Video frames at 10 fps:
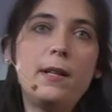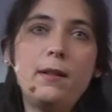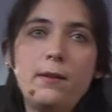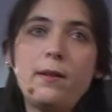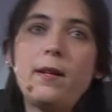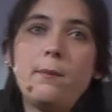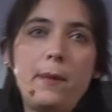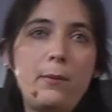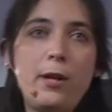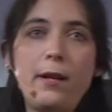They don't
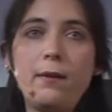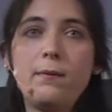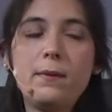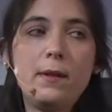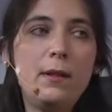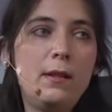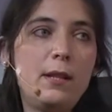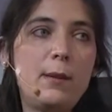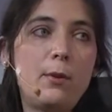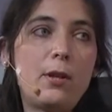come to your KB,
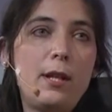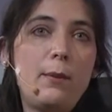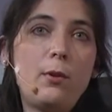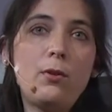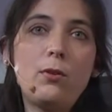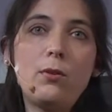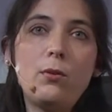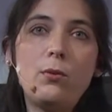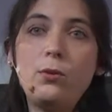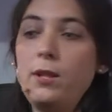and that's the
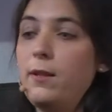idea.